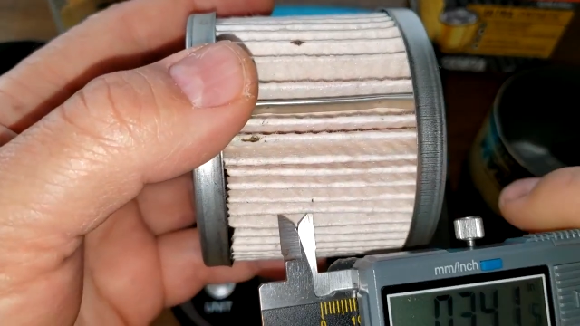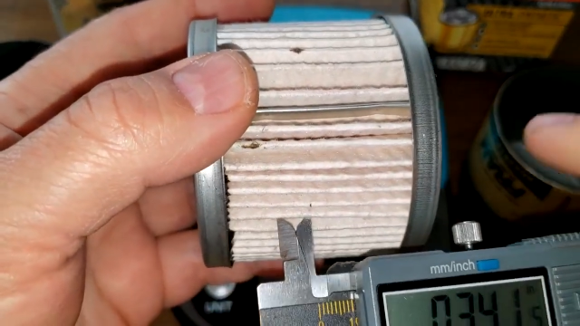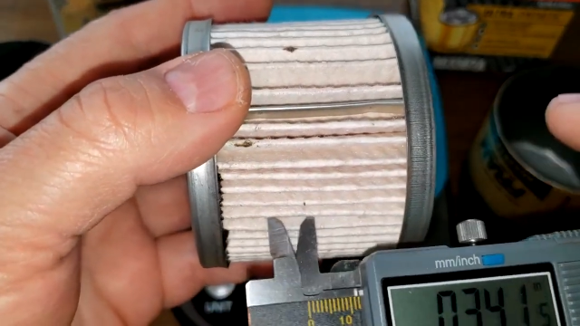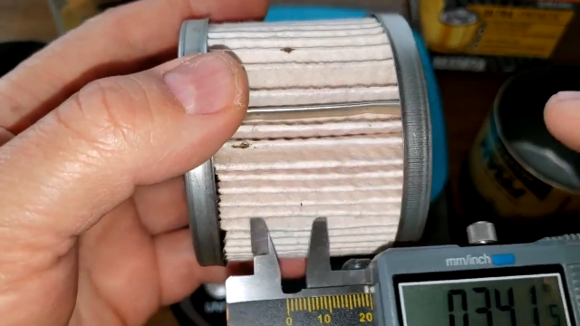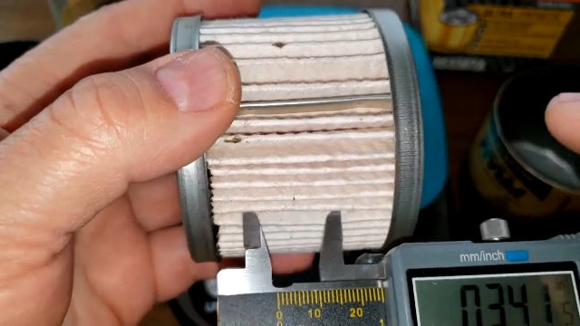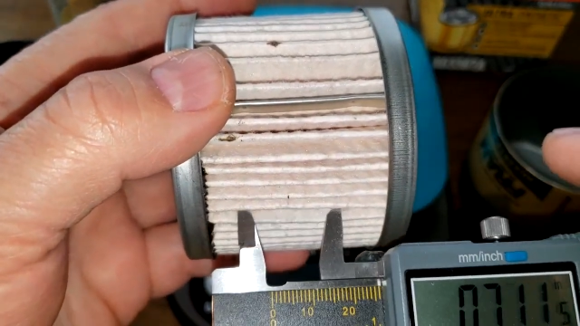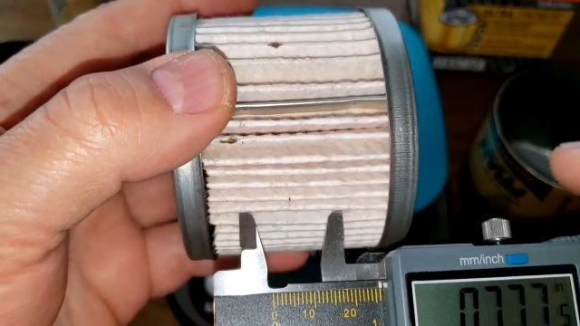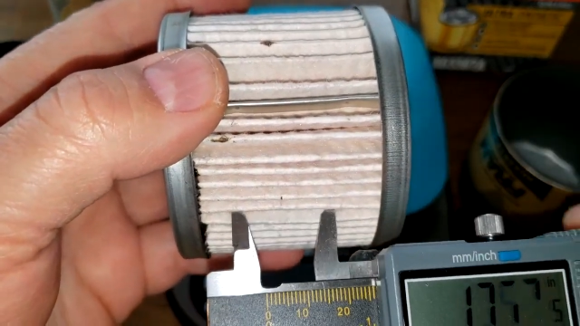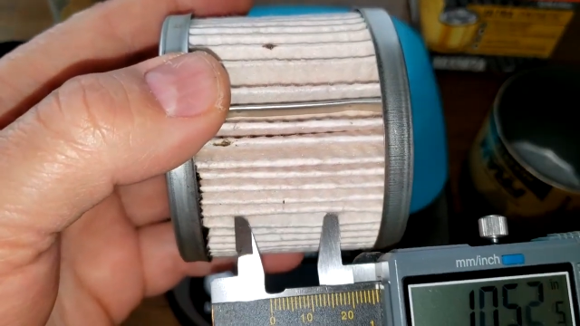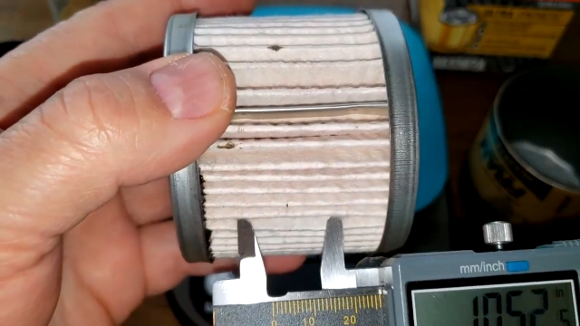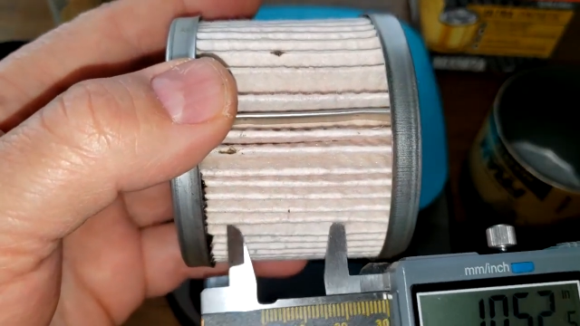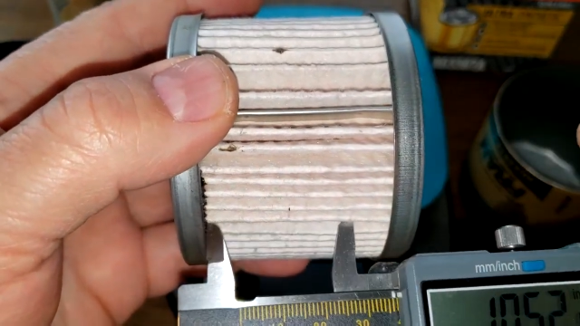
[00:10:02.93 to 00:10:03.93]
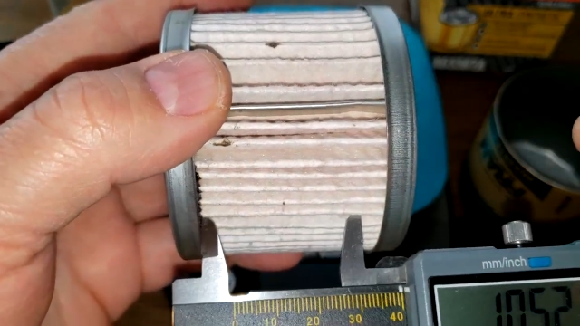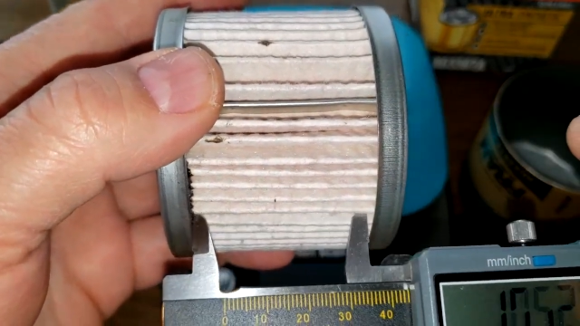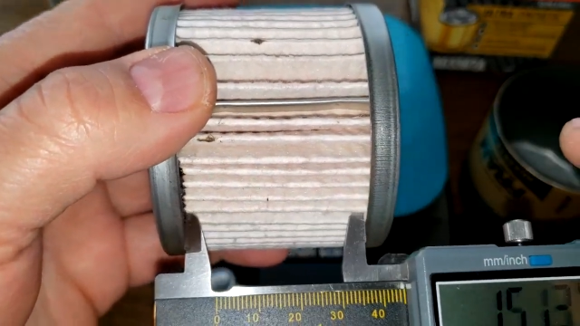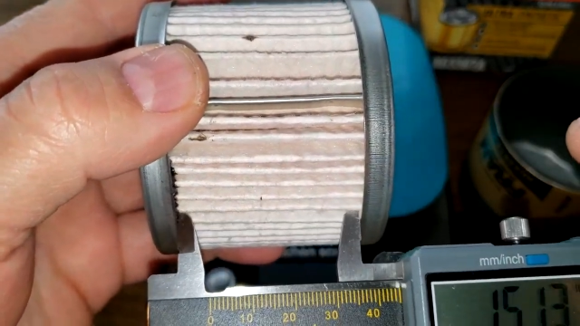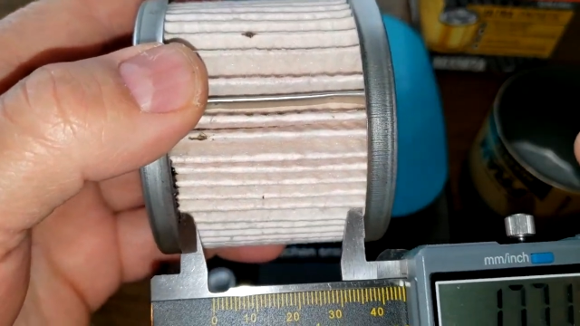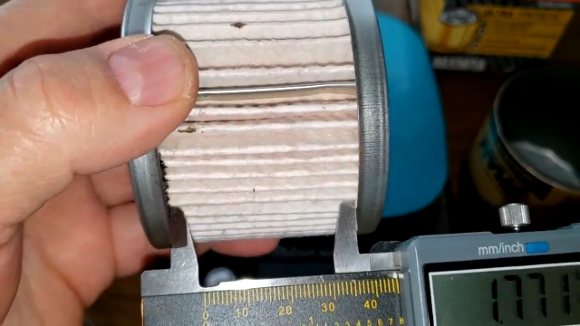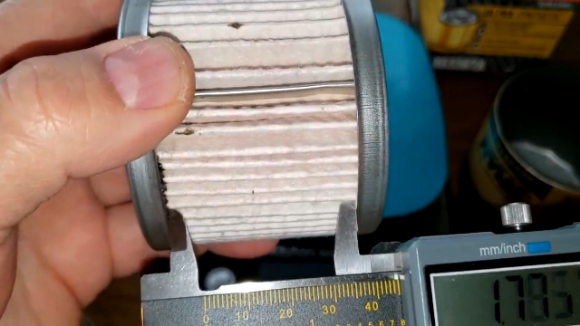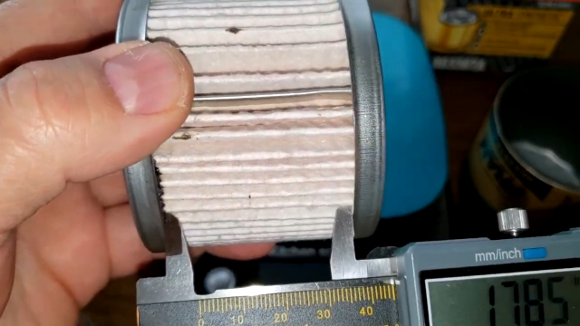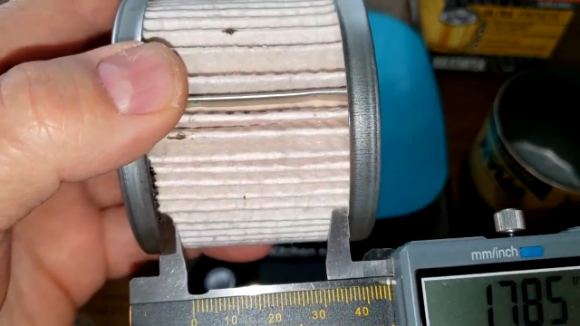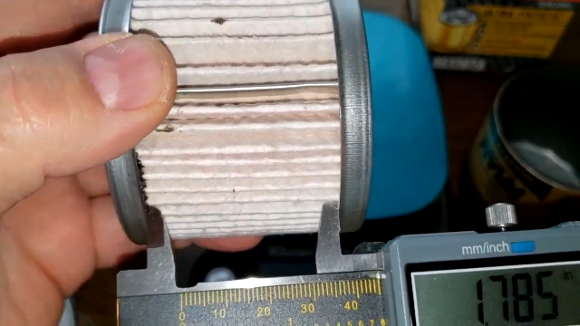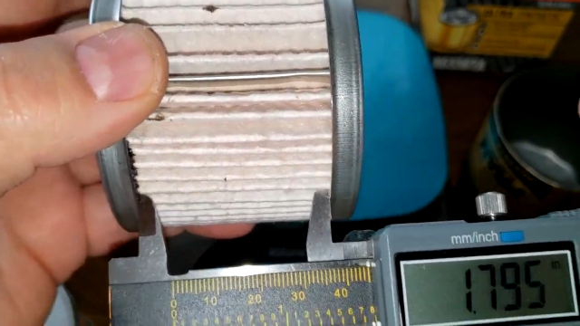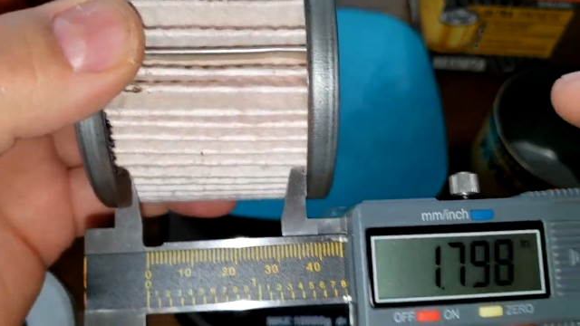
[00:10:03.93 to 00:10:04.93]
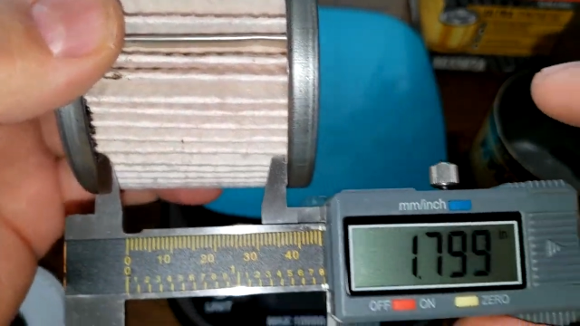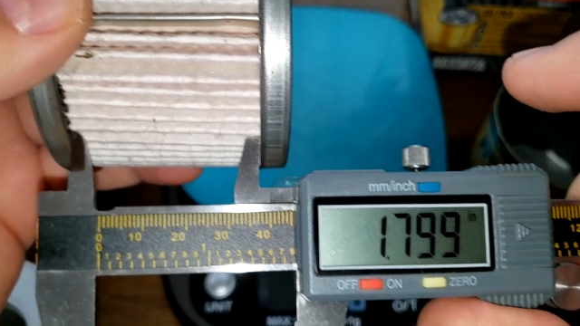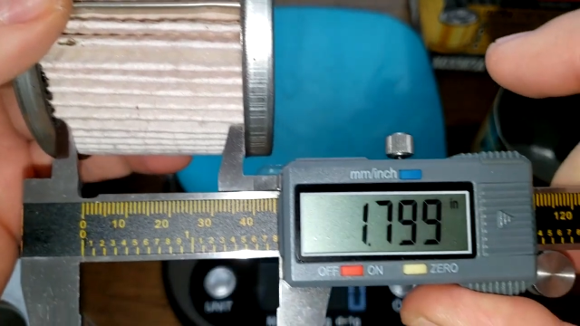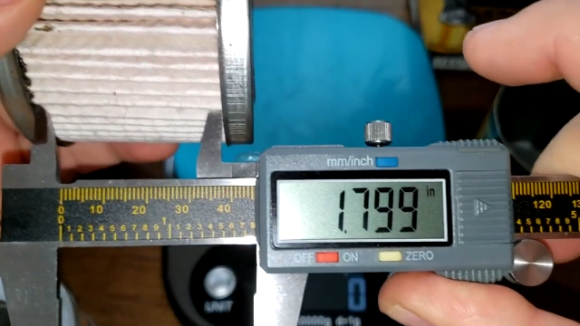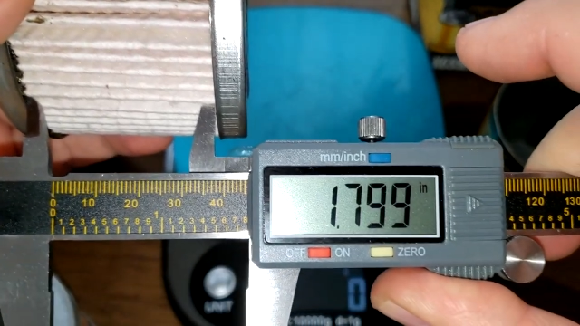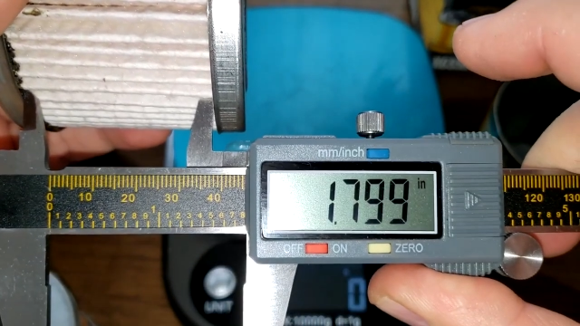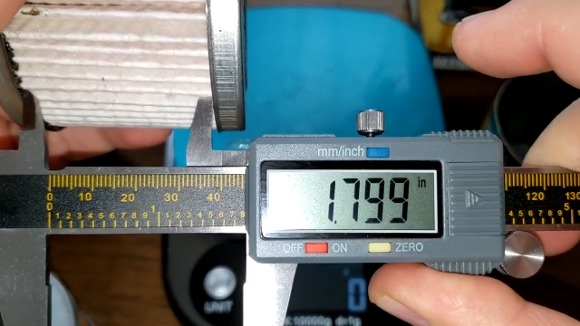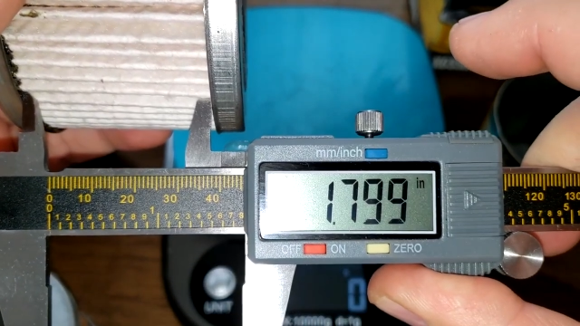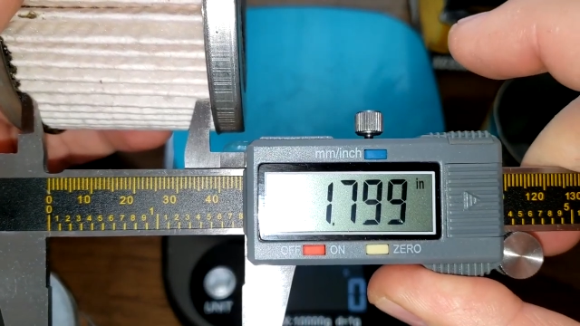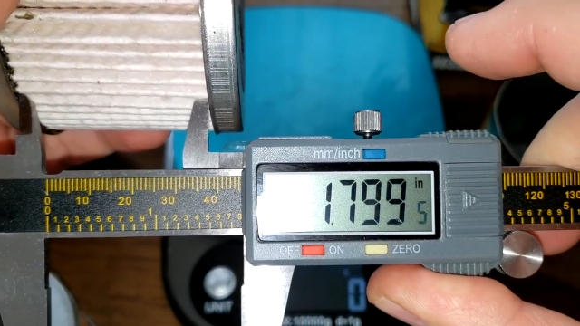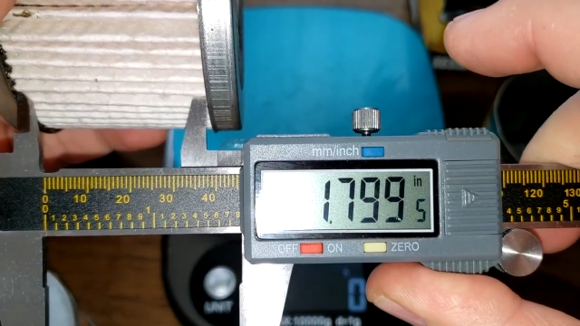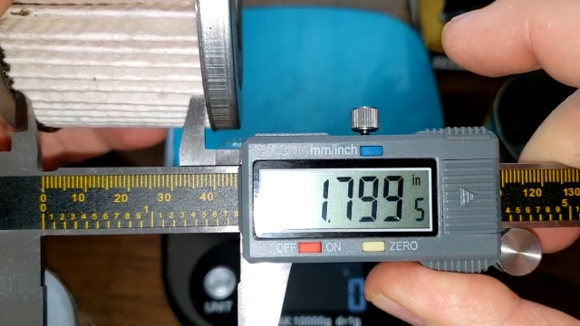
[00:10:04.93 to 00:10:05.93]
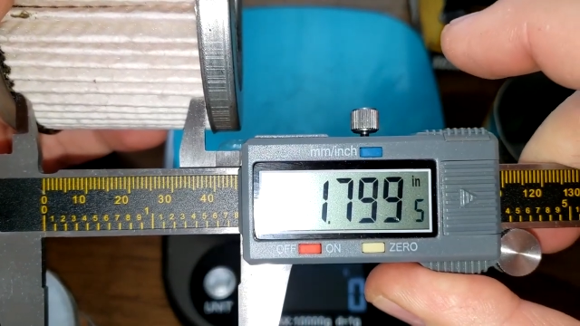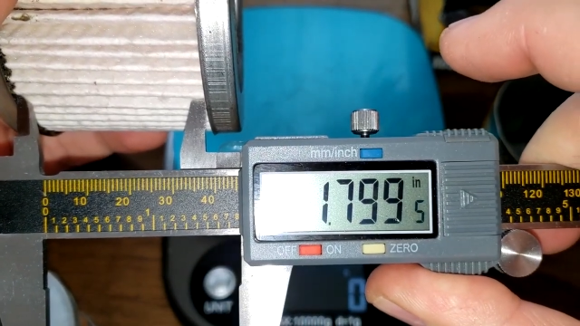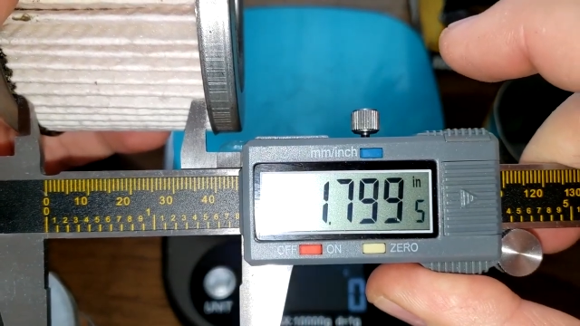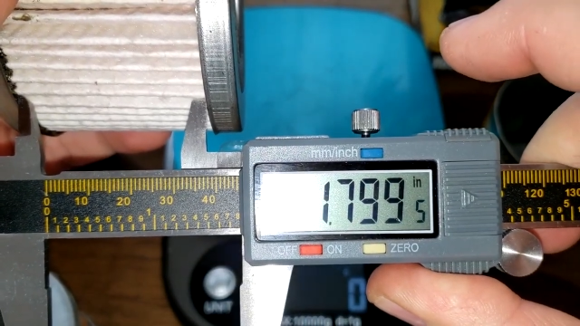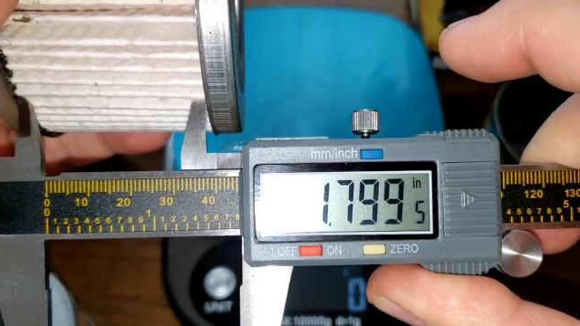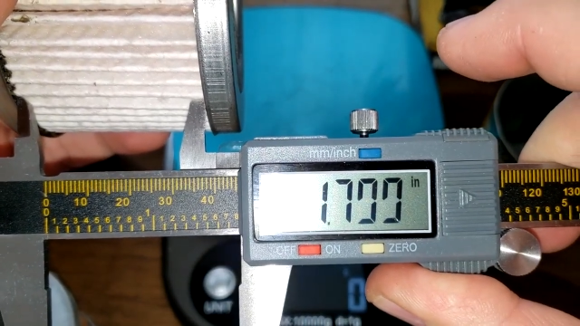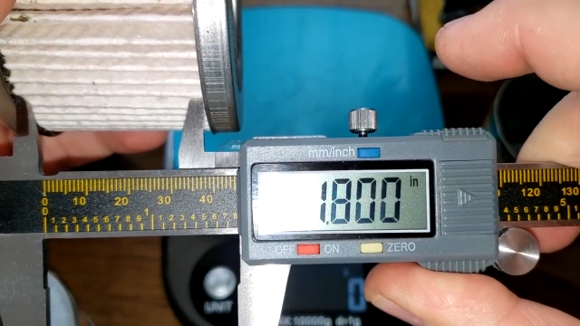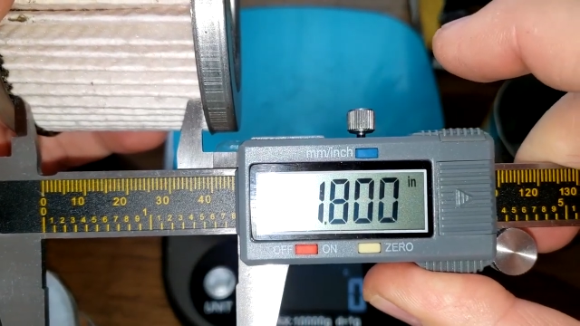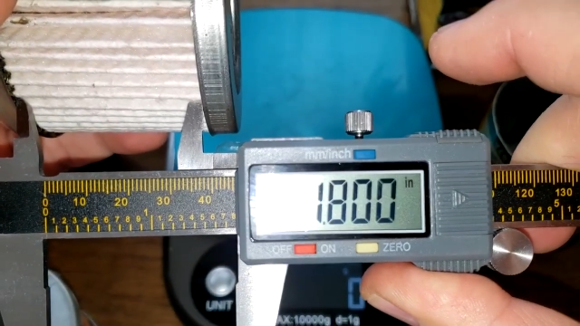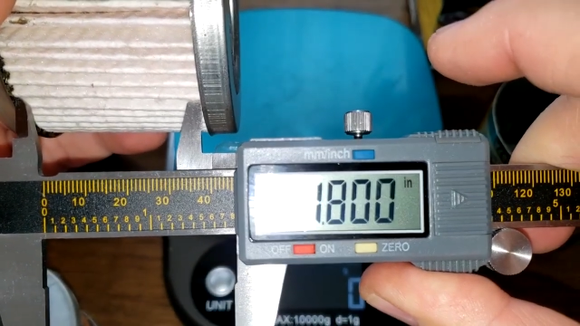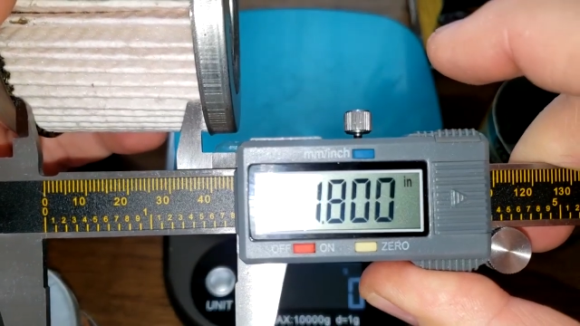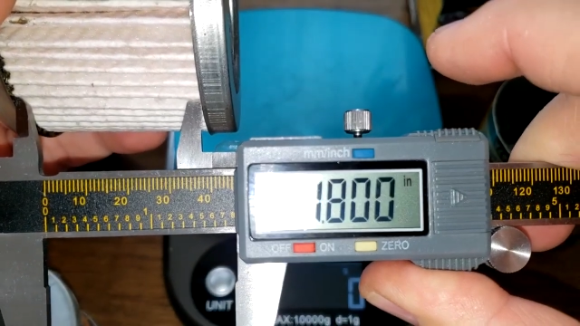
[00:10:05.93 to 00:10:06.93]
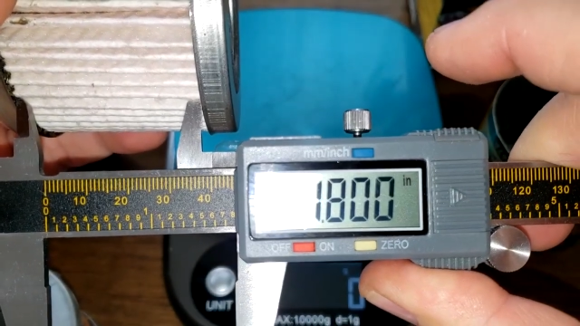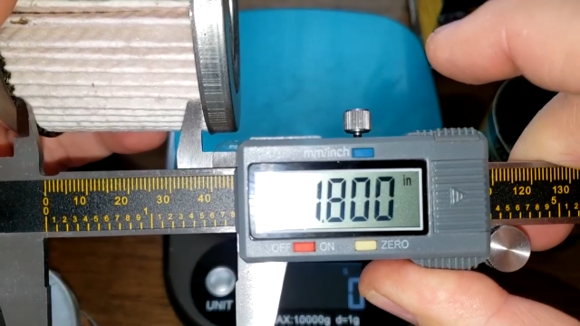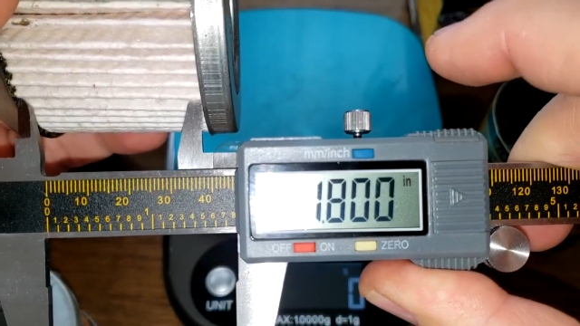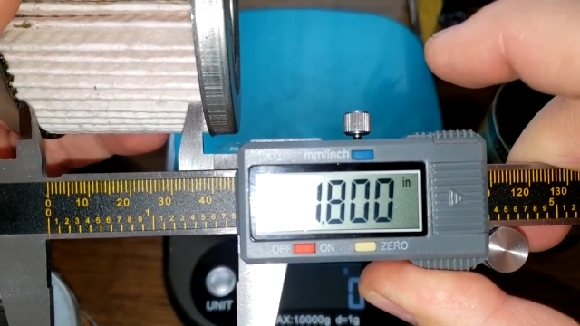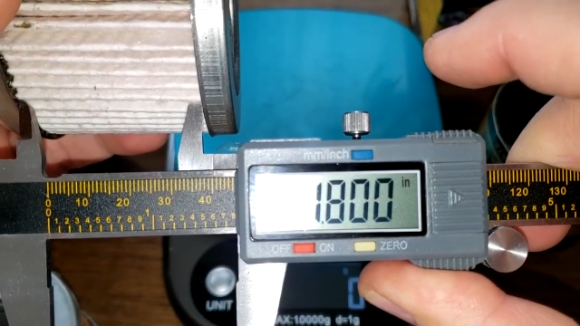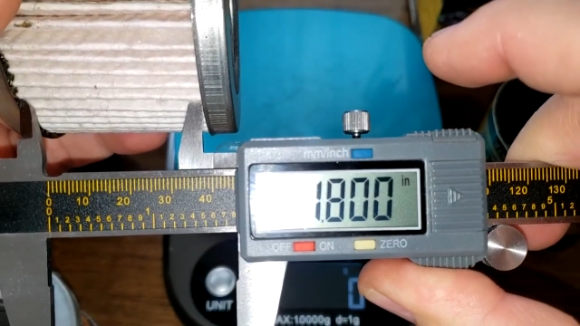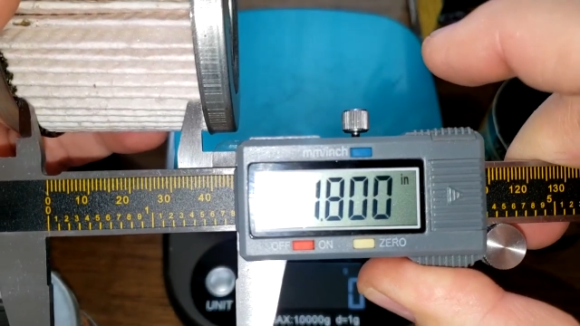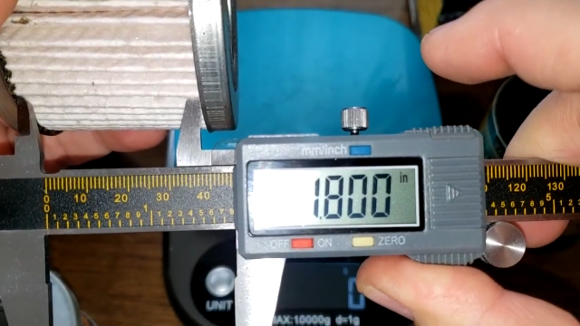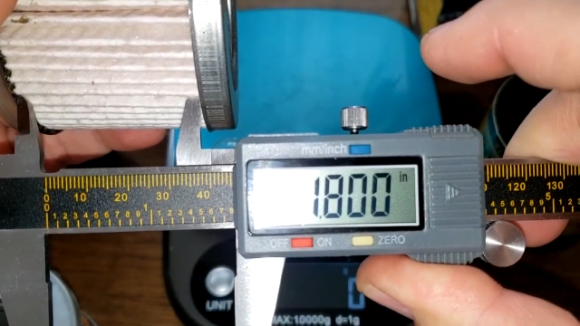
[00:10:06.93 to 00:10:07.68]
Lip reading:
No face is visible, so there are no lips to read.